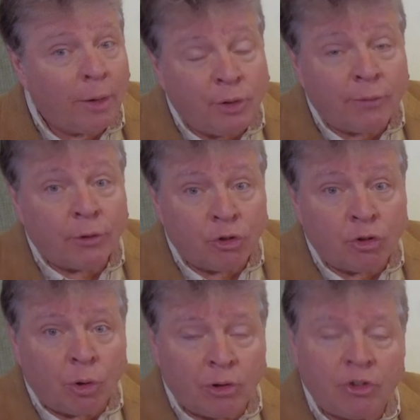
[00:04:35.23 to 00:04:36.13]
of different
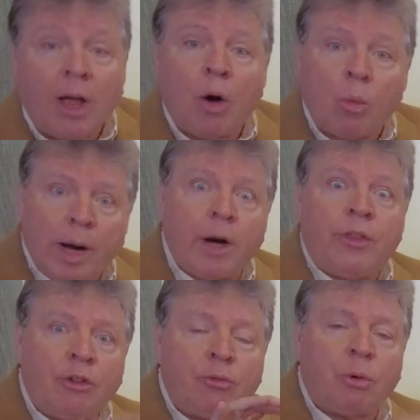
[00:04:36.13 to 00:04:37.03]
sorts where
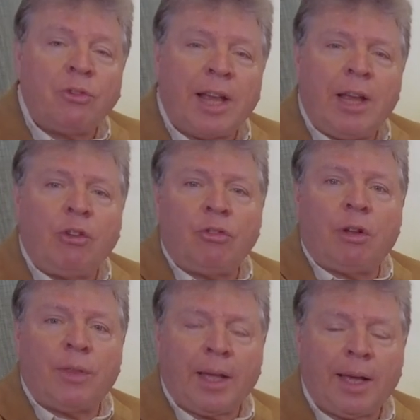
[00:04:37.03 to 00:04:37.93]
this rotation
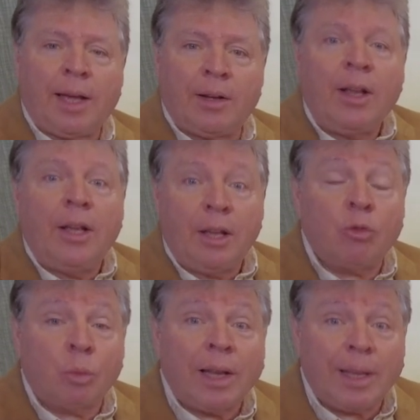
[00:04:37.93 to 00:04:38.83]
of the hand
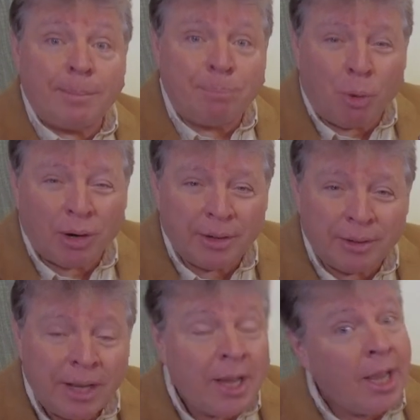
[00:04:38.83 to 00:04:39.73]
is really
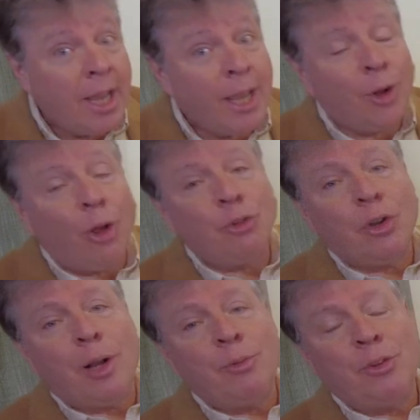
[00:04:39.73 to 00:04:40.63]
important. It also
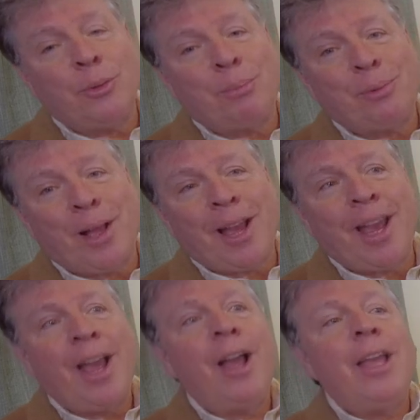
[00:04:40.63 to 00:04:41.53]
comes into
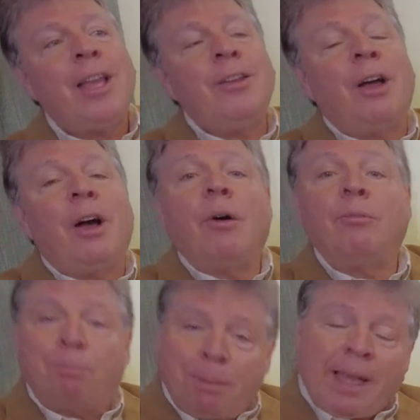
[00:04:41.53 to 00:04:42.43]
play in
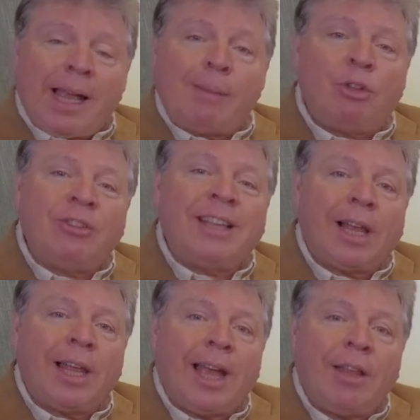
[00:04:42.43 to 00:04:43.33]
being able to
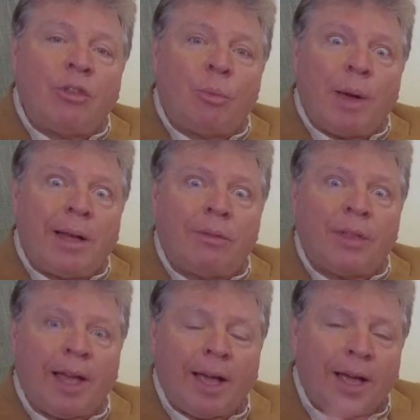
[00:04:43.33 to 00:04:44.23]
delegate the weight of
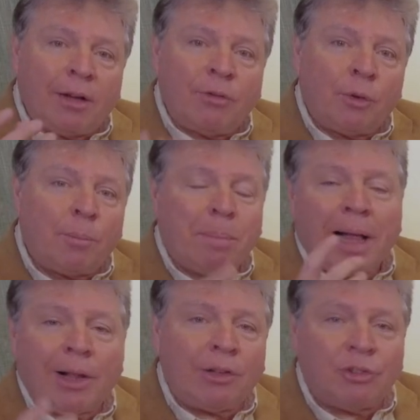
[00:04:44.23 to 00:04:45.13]
the hand for
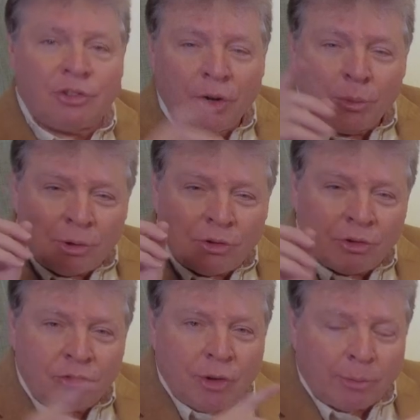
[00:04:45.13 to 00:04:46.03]
balance, which is
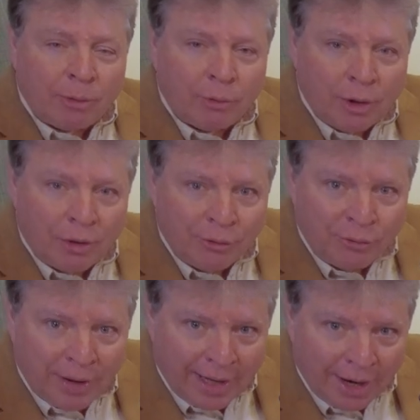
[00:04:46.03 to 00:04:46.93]
a subject for another
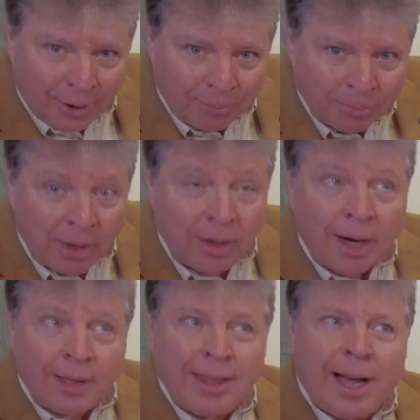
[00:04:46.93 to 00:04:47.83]
video.
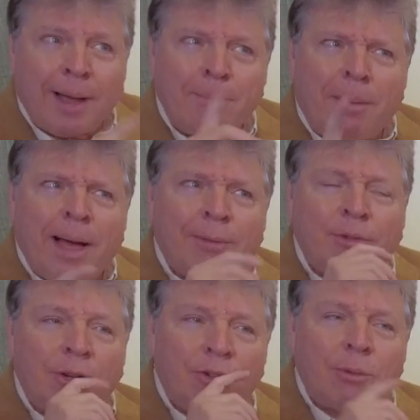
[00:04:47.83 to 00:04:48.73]
I think I might have
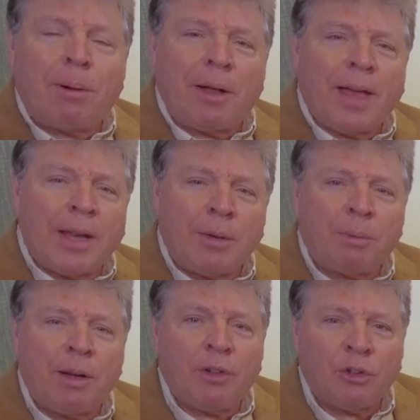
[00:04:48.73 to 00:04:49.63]
touched upon that in a
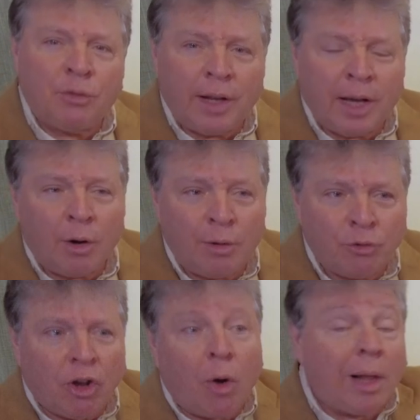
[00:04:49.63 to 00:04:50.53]
previous video. If
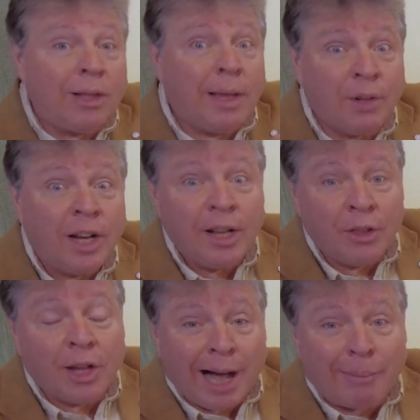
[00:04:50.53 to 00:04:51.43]
so, I'll leave it
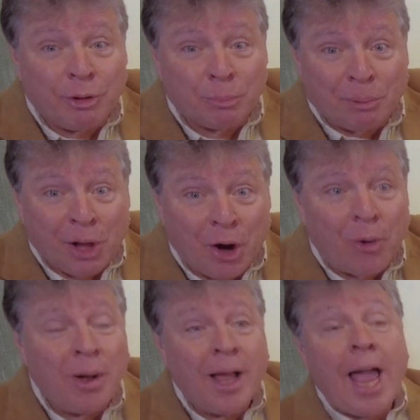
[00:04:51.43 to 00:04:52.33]
in the comments
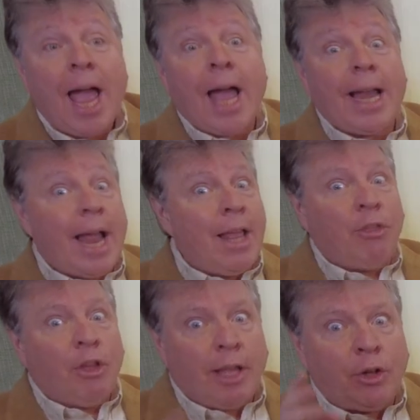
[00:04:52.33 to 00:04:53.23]
below. And
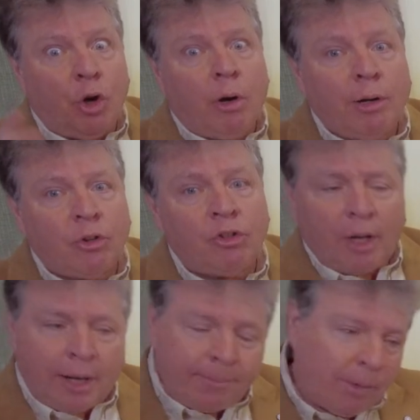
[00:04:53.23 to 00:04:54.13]
anything that you're
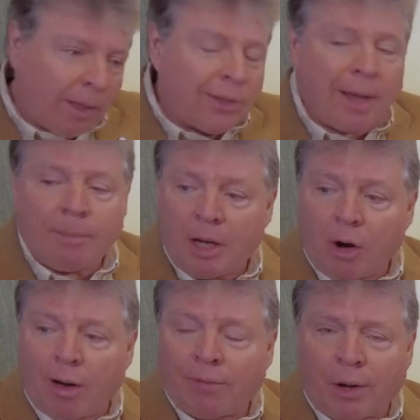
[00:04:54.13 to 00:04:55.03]
interested in, let me
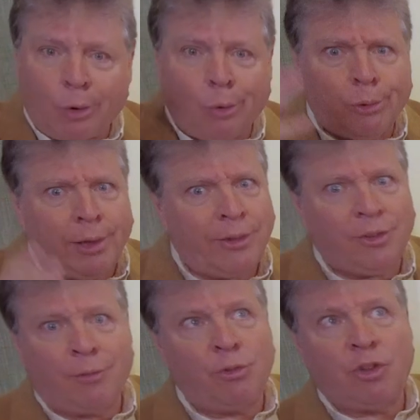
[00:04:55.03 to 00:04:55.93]
know. I've got a whole
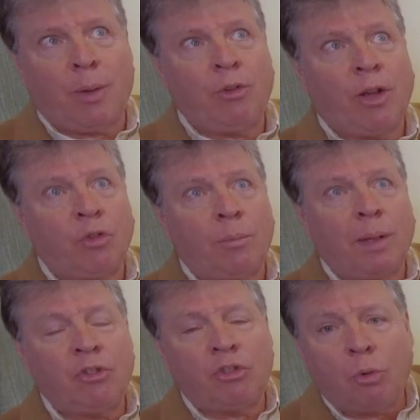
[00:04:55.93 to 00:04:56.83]
list of subjects from
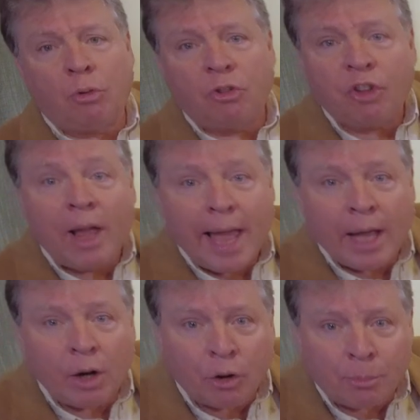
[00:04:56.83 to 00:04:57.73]
my students
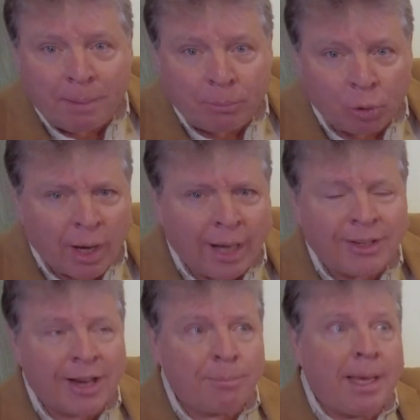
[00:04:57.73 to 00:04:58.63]
and other people who
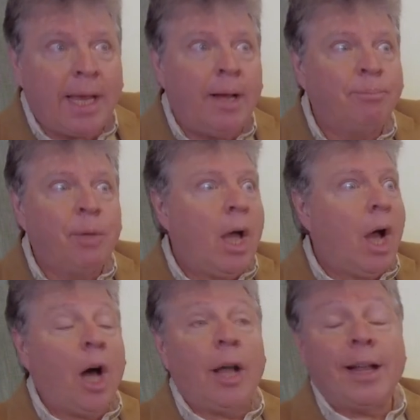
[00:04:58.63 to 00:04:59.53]
contact me
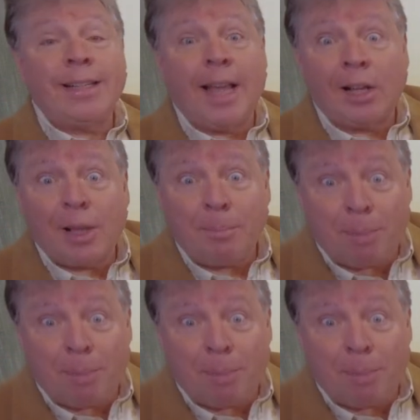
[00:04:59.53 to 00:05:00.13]
on a daily